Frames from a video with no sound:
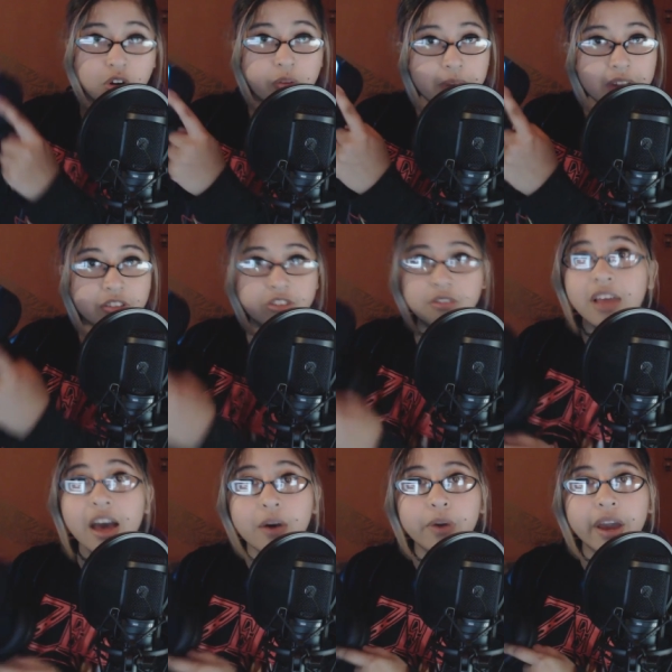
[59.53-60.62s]
button so that
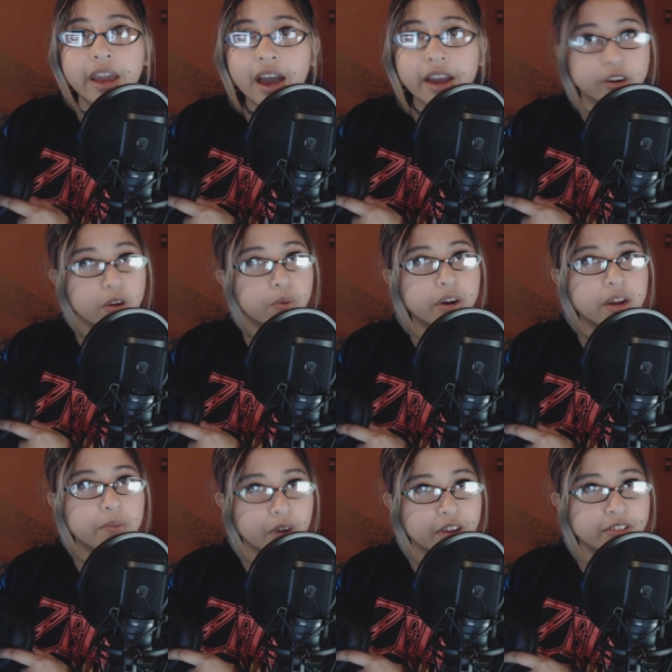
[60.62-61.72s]
way I know what I'm
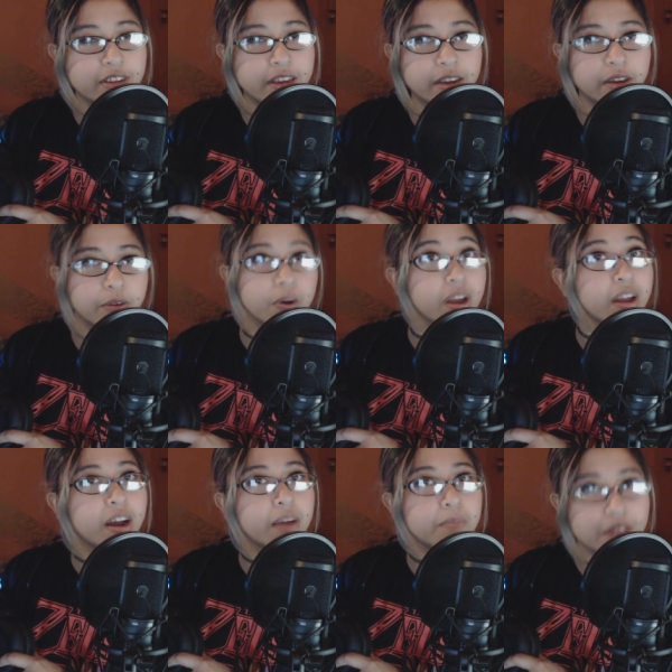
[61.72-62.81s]
pressing when I'm
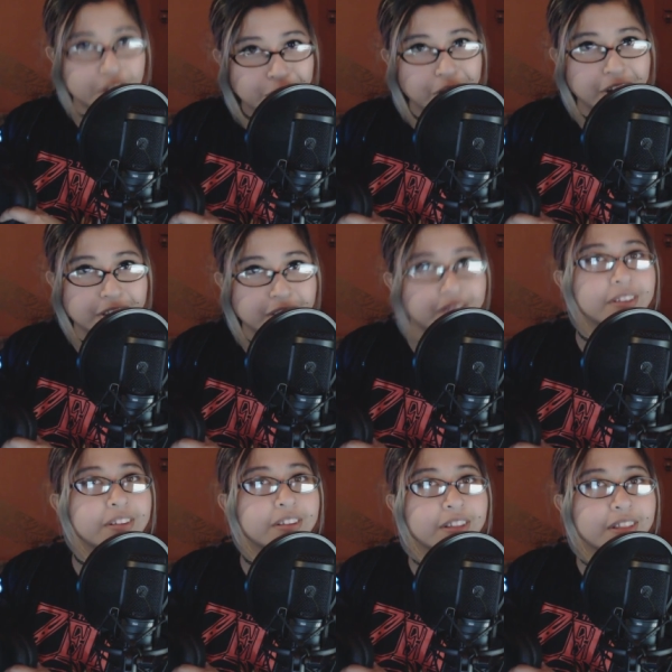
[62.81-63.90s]
in the dark.
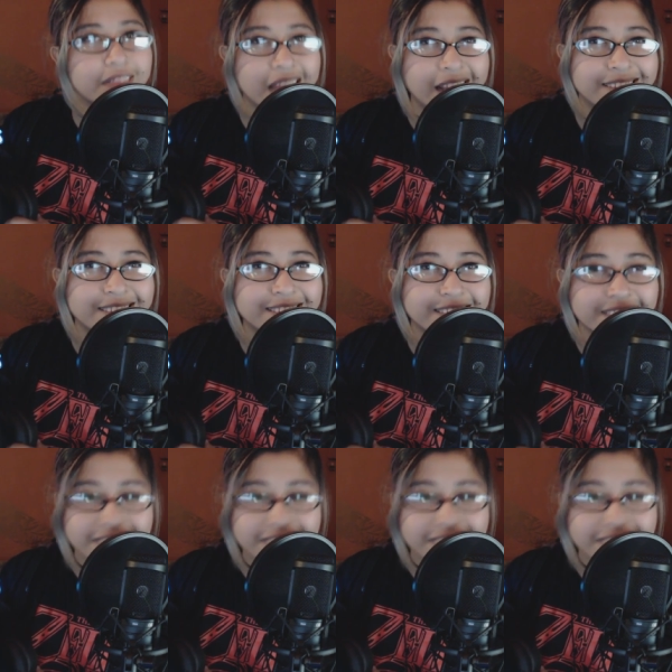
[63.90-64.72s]
Thanks.